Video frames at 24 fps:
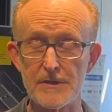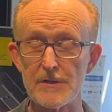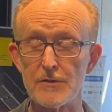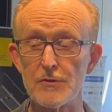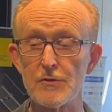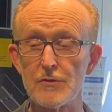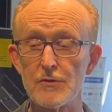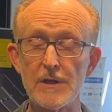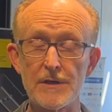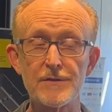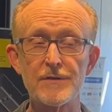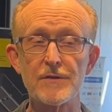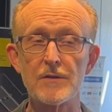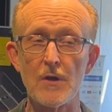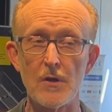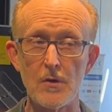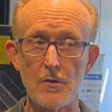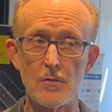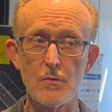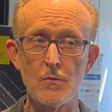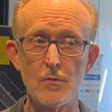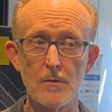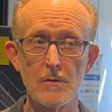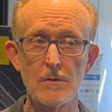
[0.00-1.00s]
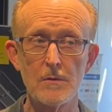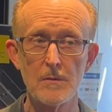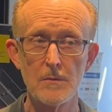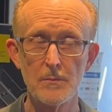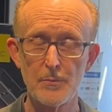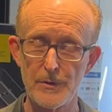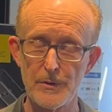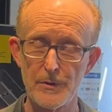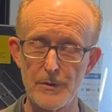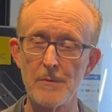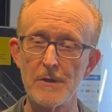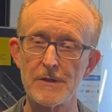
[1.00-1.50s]
you do get to know
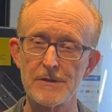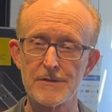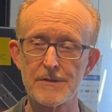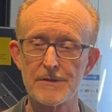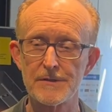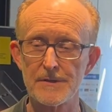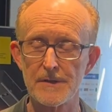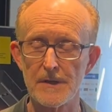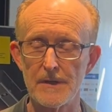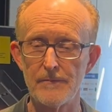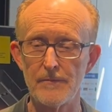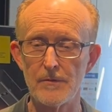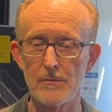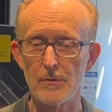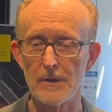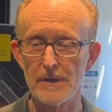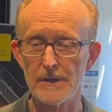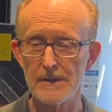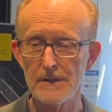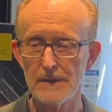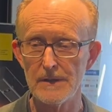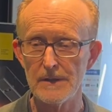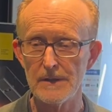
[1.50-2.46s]
pretty much everyone.